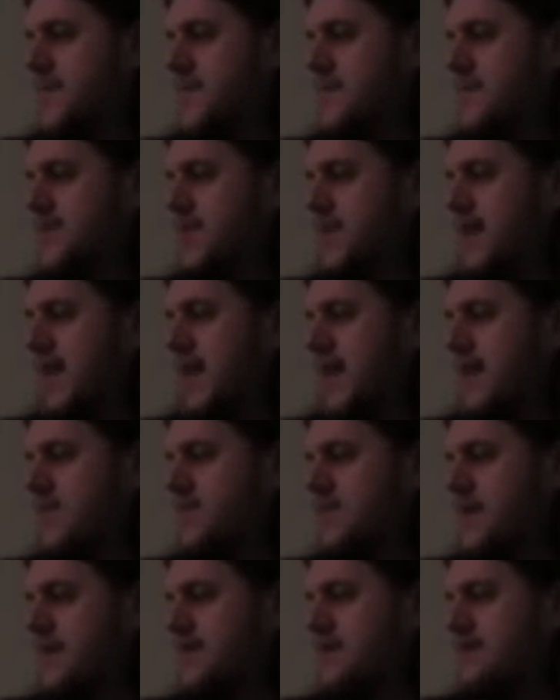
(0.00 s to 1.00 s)
yeah,
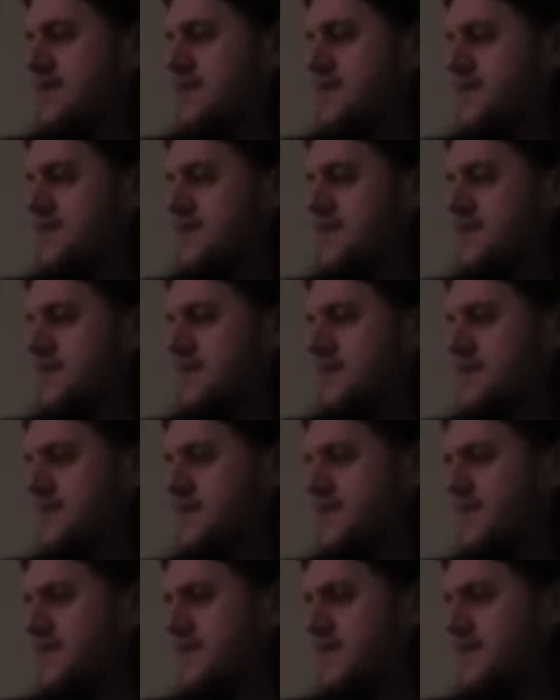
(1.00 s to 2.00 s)
that's
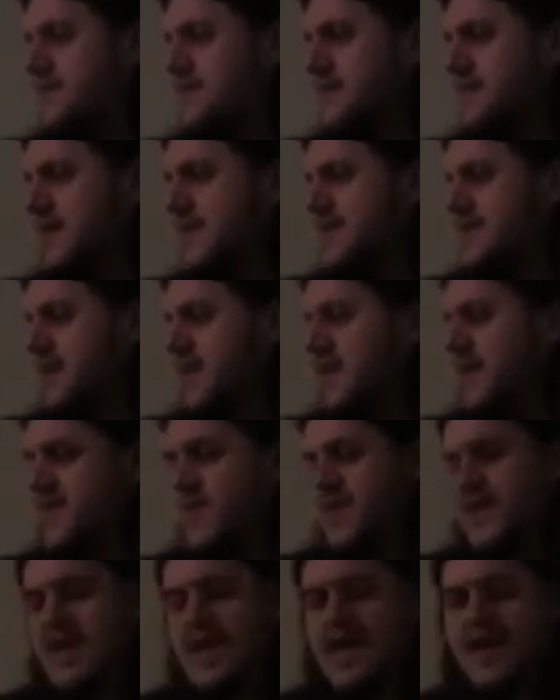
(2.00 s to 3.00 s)
it. If
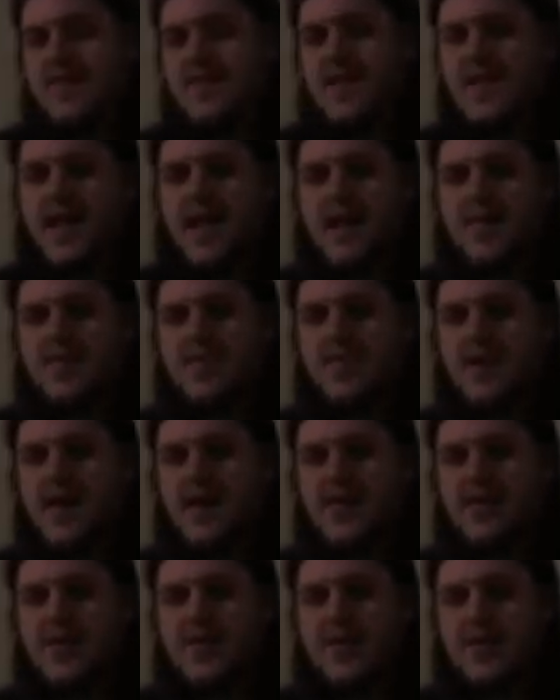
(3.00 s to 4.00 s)
the camera
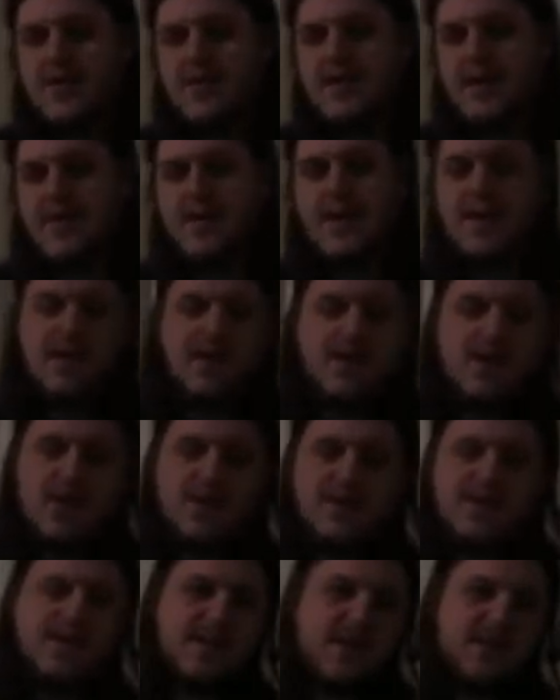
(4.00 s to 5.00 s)
battery hold up, I don't know
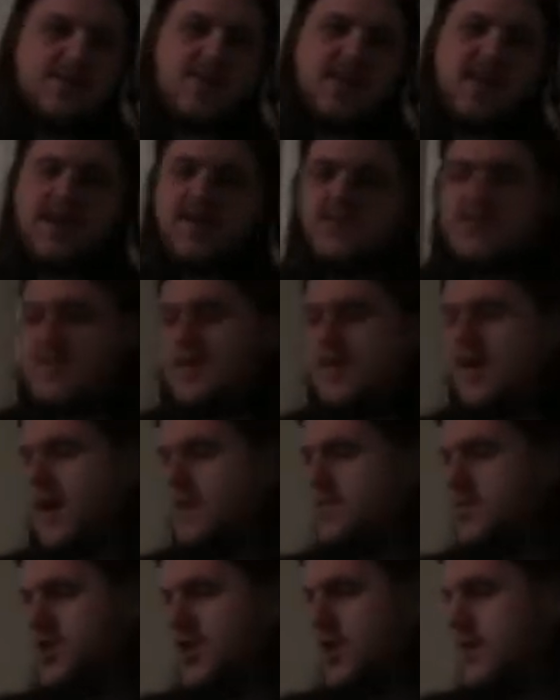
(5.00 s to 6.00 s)
how much time we have.
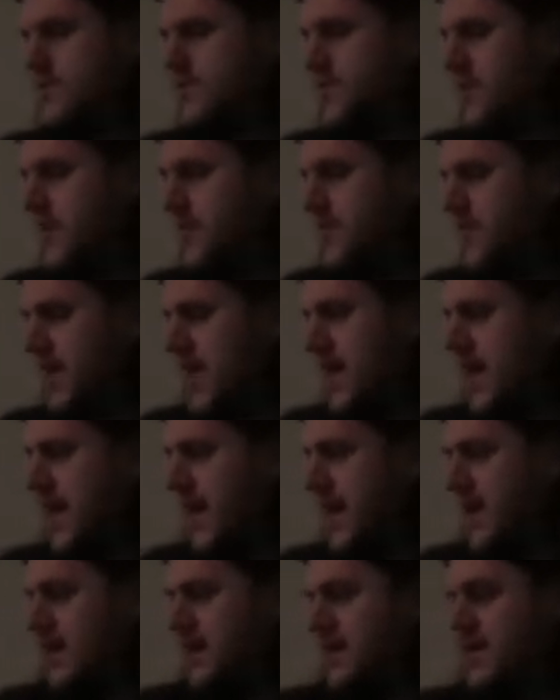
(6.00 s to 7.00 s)
I'm just gonna start
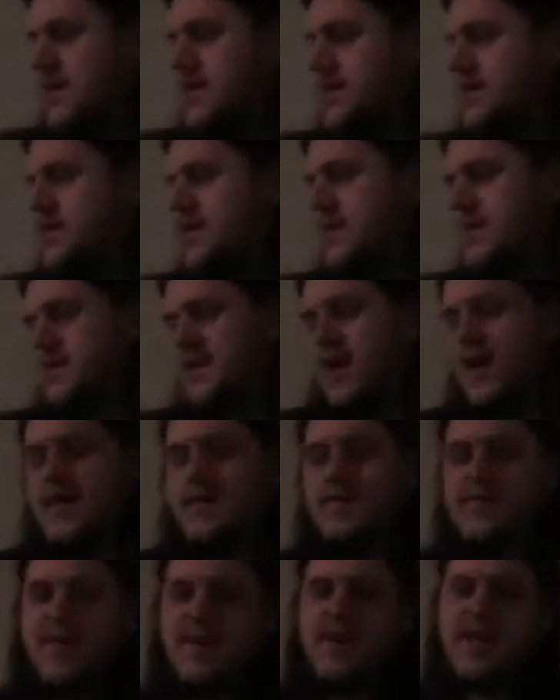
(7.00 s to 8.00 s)
playing to kind
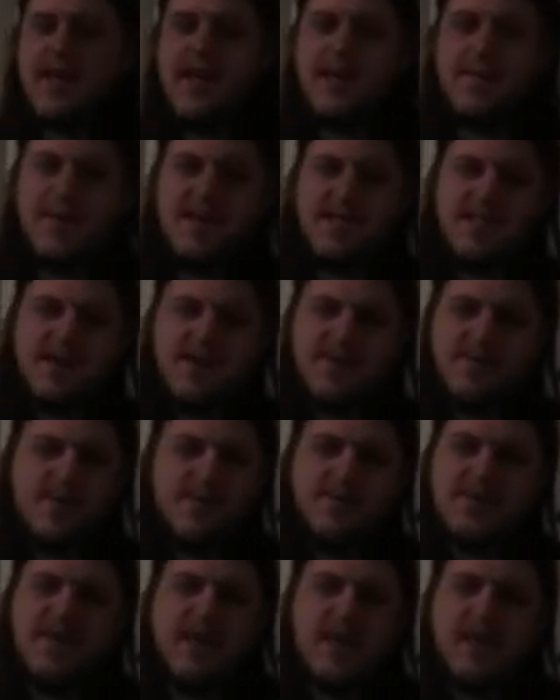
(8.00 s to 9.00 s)
of vindicate myself. But
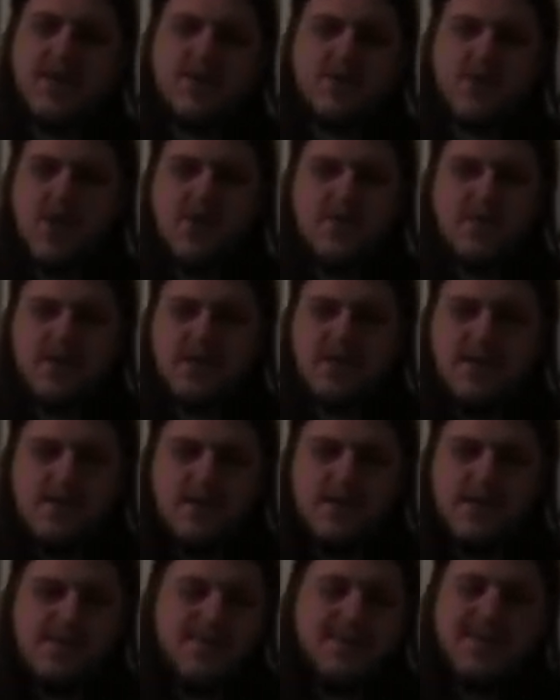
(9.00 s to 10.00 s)
the video's over.
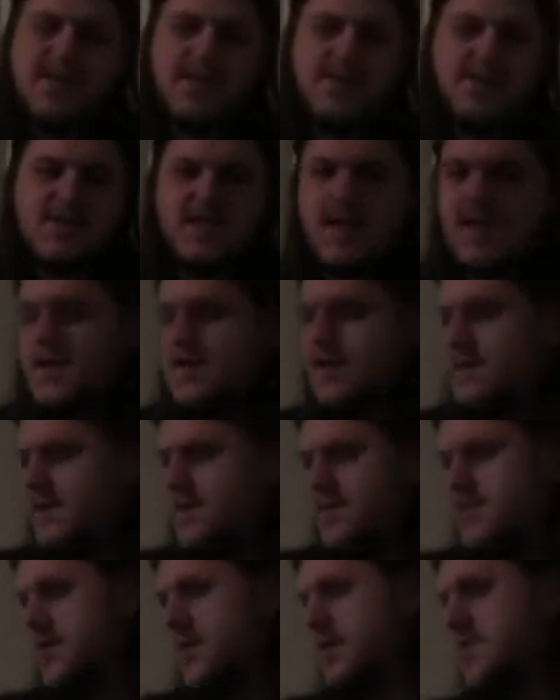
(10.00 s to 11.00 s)
The video's done.
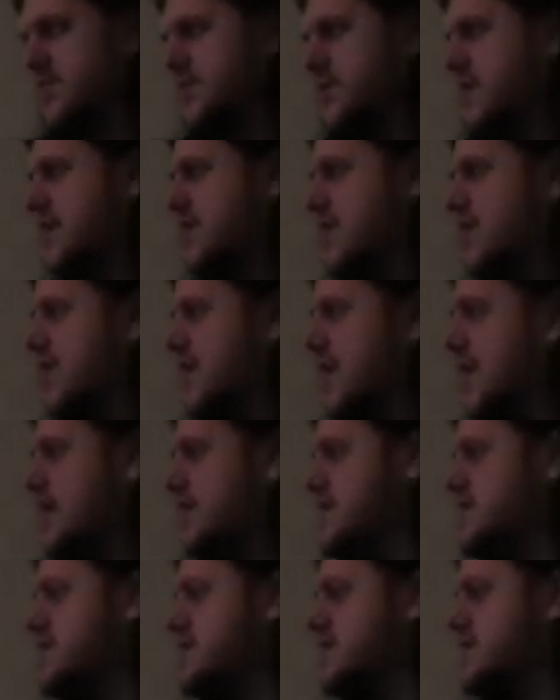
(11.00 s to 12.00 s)
I'm just gonna play the
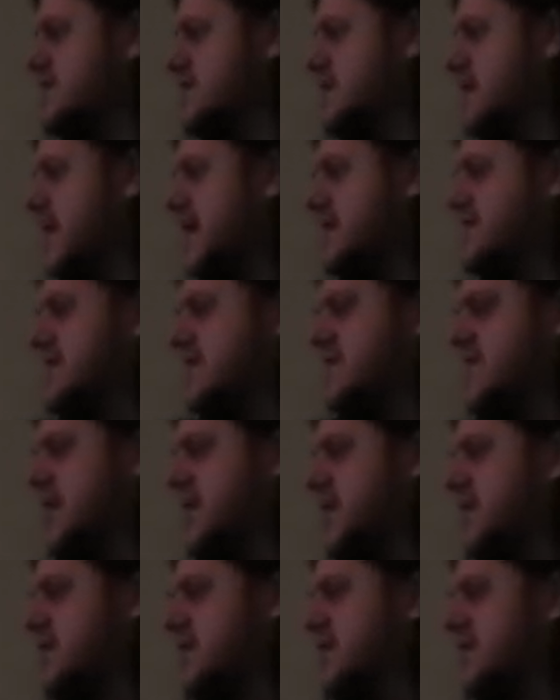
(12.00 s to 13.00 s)
thing to the cat's coming
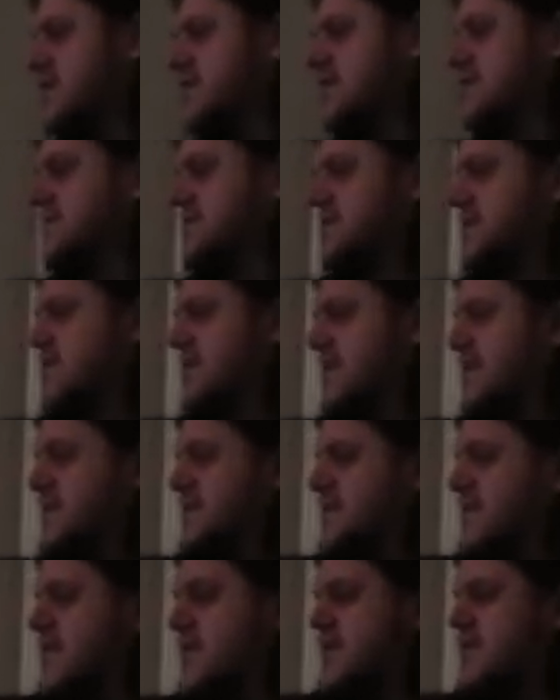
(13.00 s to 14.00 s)
in here. Just gonna get
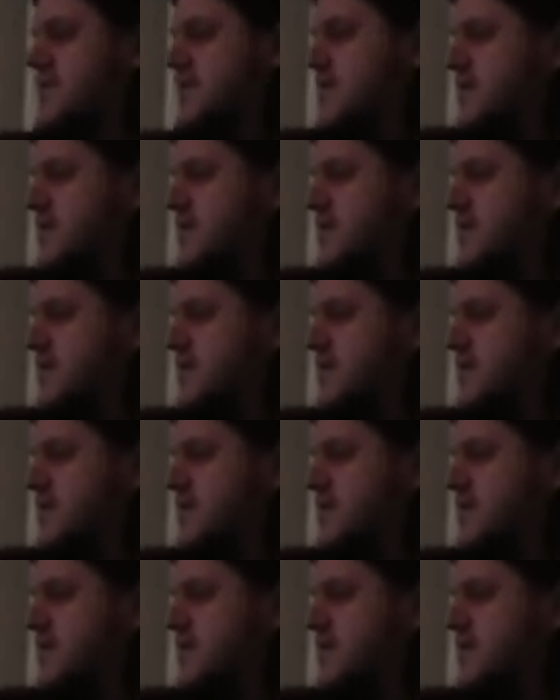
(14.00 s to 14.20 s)
started.